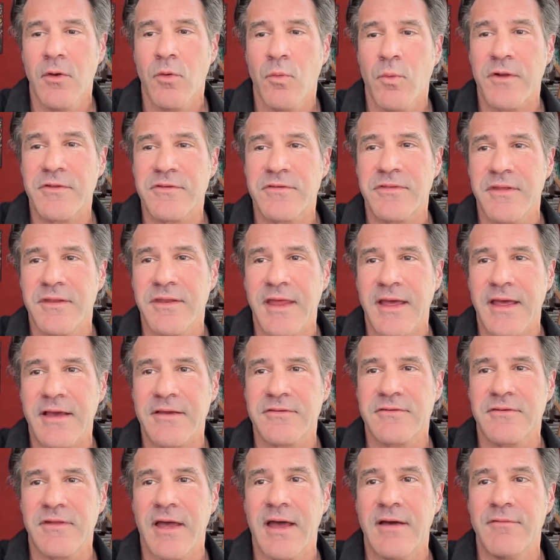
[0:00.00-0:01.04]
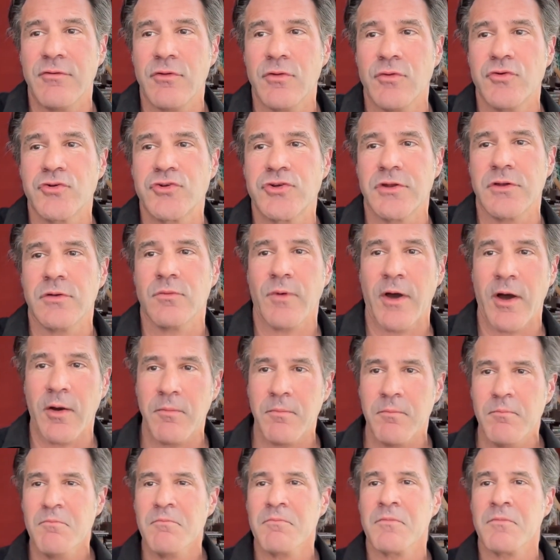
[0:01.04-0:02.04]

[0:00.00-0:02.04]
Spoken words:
What's the next evolution? Well,